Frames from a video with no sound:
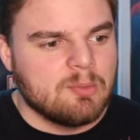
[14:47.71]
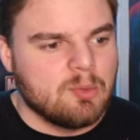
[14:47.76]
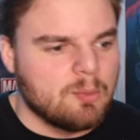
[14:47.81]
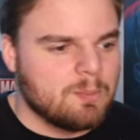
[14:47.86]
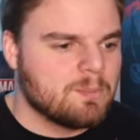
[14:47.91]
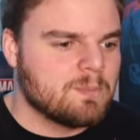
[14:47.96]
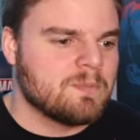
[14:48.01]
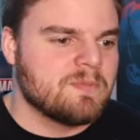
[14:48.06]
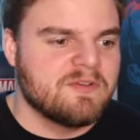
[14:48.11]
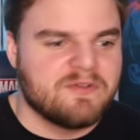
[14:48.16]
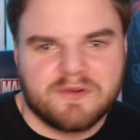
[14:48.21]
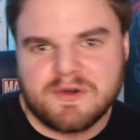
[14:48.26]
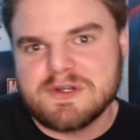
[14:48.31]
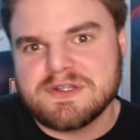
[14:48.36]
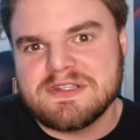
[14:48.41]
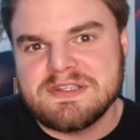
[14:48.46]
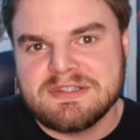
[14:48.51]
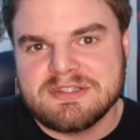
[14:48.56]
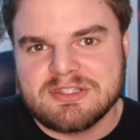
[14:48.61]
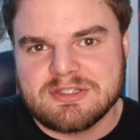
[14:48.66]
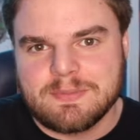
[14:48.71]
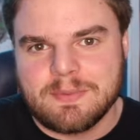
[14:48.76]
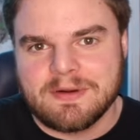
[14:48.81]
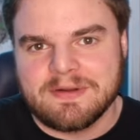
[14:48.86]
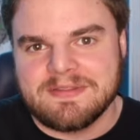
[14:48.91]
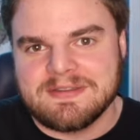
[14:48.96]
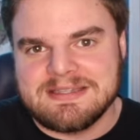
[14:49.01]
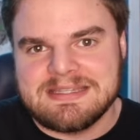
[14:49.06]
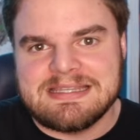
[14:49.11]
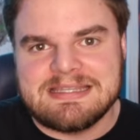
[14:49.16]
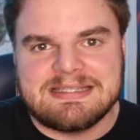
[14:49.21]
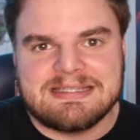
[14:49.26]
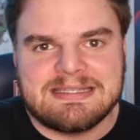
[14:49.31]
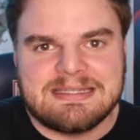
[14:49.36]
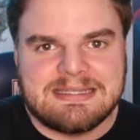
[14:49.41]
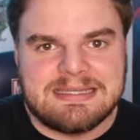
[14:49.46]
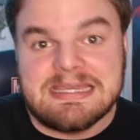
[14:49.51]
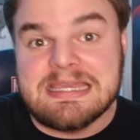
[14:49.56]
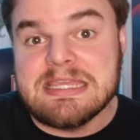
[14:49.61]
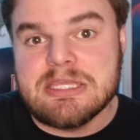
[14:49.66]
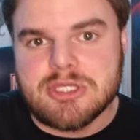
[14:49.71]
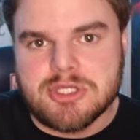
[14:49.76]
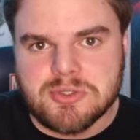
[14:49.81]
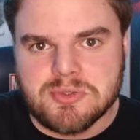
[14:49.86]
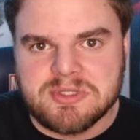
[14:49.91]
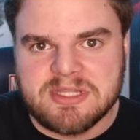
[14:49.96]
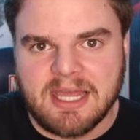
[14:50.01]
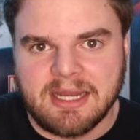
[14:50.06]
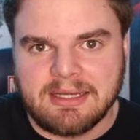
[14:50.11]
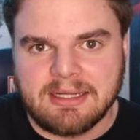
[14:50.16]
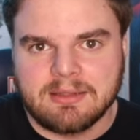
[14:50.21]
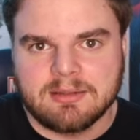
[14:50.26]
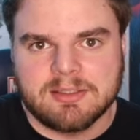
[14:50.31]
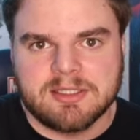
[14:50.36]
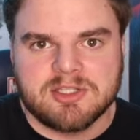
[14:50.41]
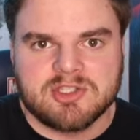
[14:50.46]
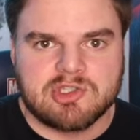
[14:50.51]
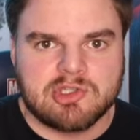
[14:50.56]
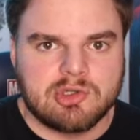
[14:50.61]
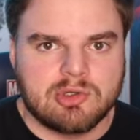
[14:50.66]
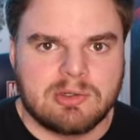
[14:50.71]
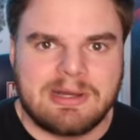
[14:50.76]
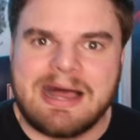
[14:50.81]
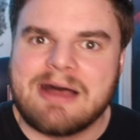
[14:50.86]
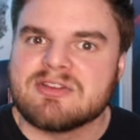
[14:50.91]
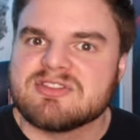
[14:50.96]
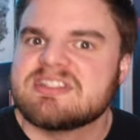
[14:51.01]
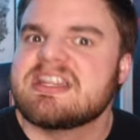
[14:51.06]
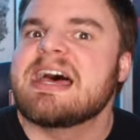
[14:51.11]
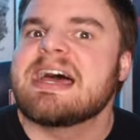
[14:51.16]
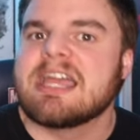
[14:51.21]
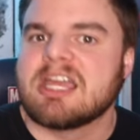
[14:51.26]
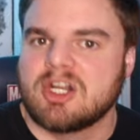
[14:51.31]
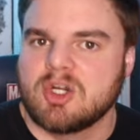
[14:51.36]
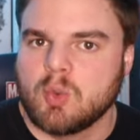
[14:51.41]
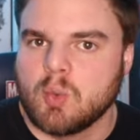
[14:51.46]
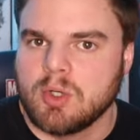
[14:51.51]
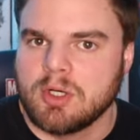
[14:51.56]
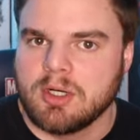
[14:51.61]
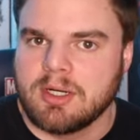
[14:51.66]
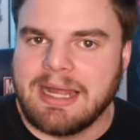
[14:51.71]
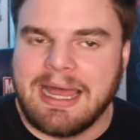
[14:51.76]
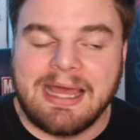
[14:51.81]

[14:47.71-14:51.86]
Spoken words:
Well, the first season's a part of the DCEU, technically, so how's that gonna work?